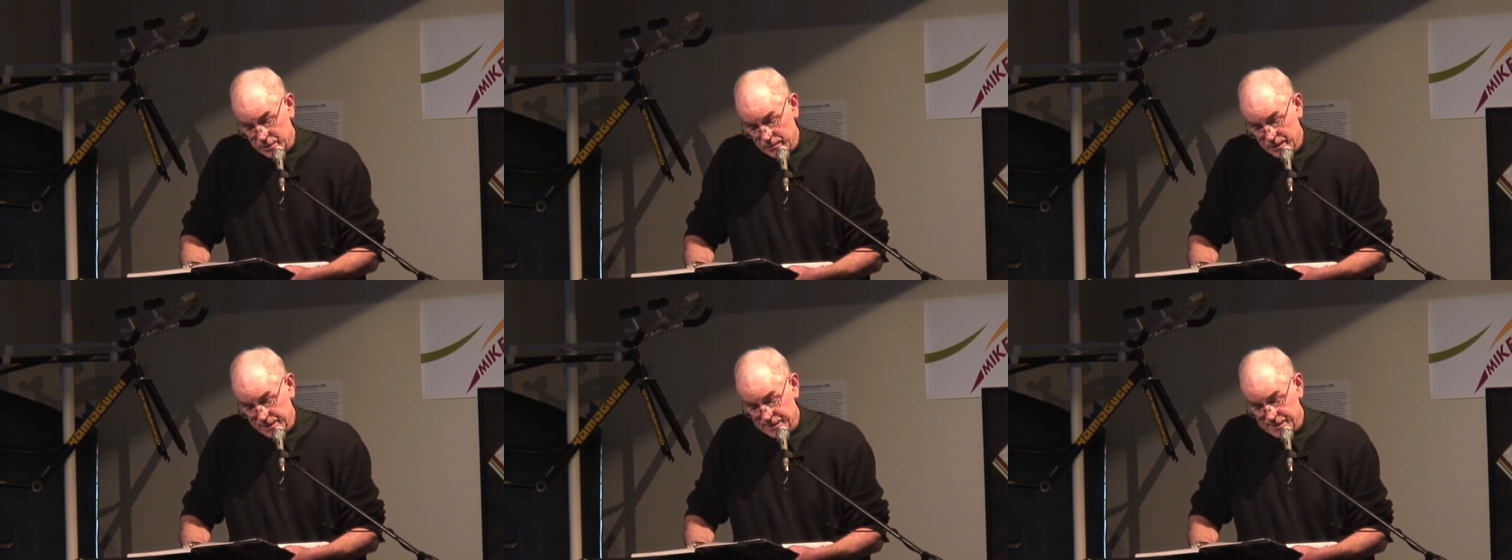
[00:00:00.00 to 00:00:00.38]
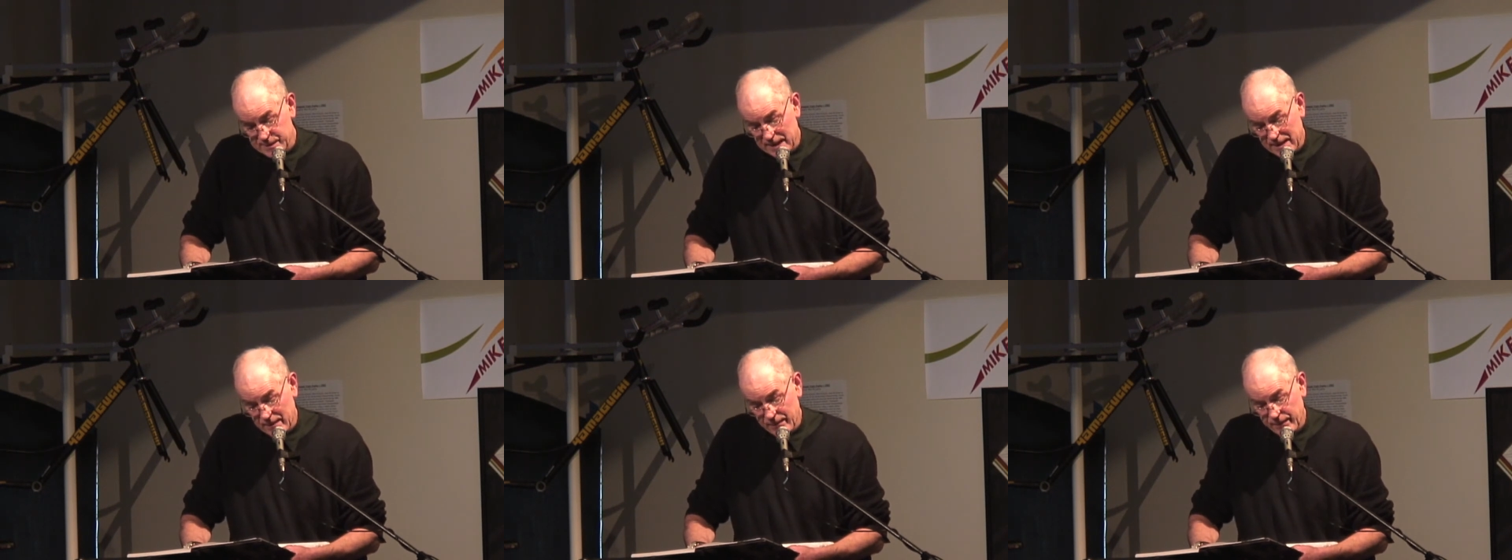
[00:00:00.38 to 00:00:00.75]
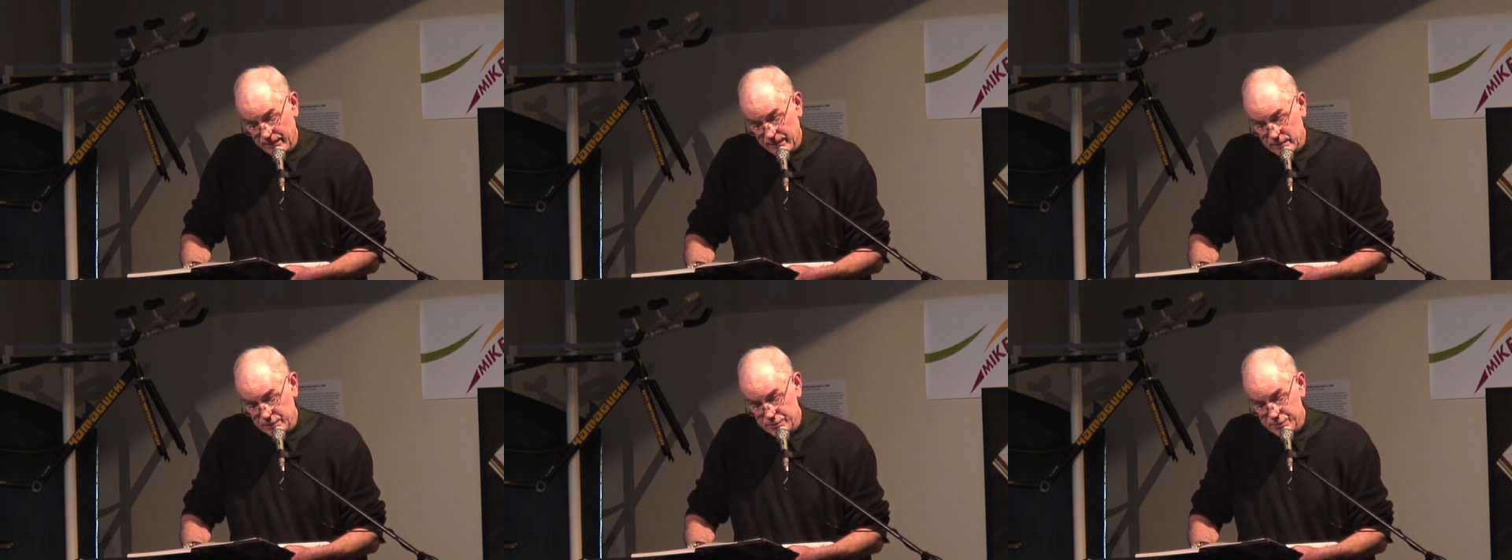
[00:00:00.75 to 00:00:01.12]
in the
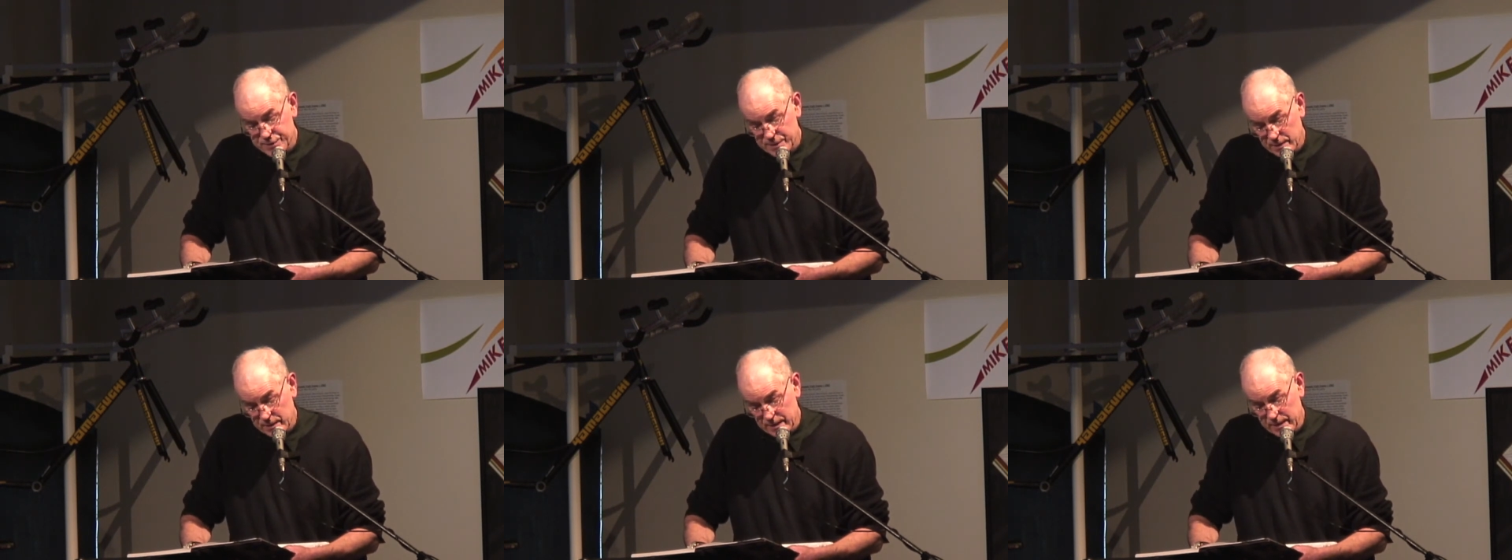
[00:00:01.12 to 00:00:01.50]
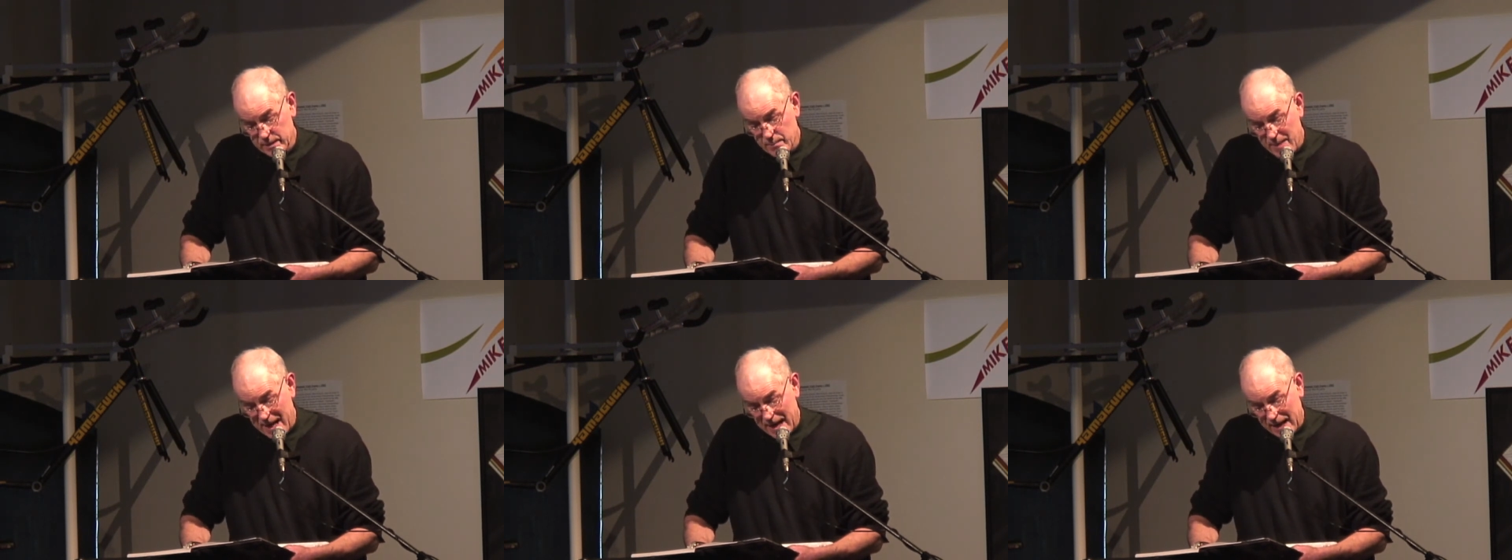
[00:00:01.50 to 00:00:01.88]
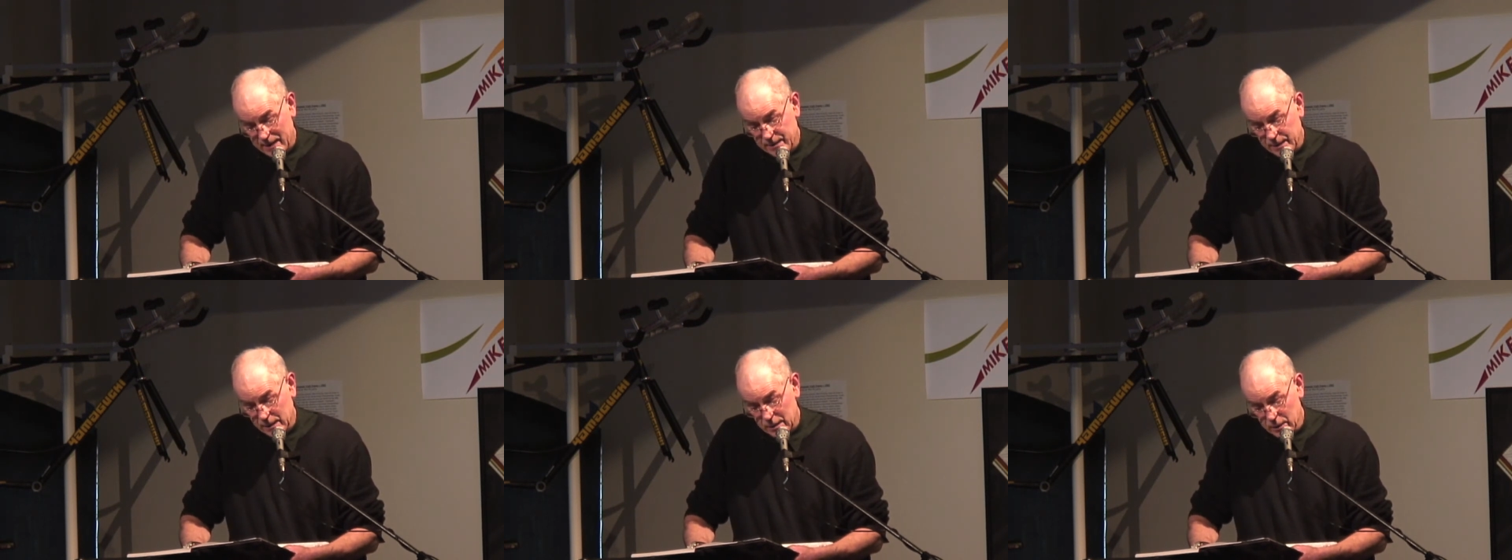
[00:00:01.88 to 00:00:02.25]
South to turn
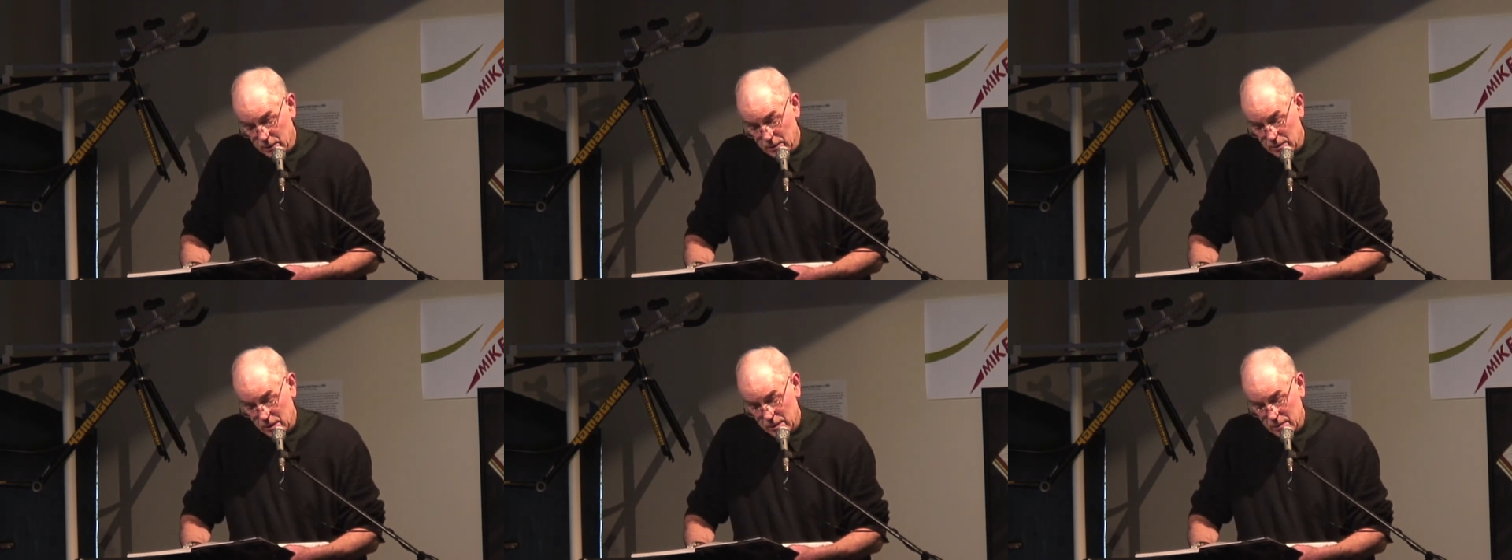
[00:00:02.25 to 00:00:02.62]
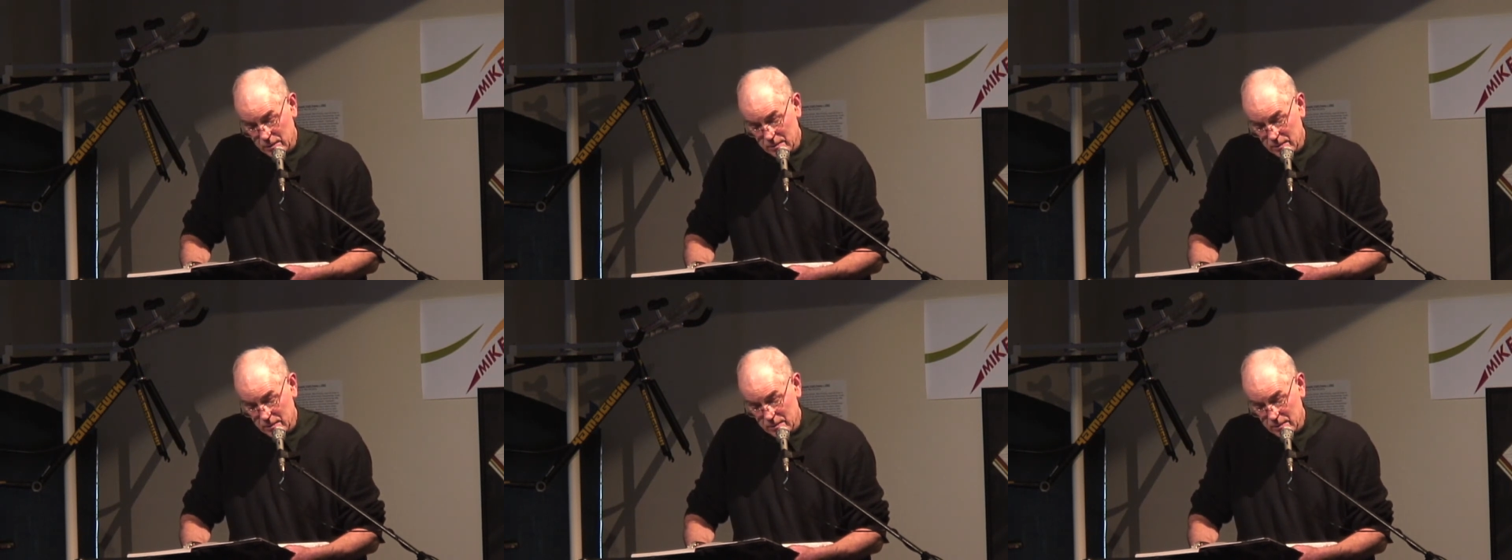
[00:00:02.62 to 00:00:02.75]
back the clock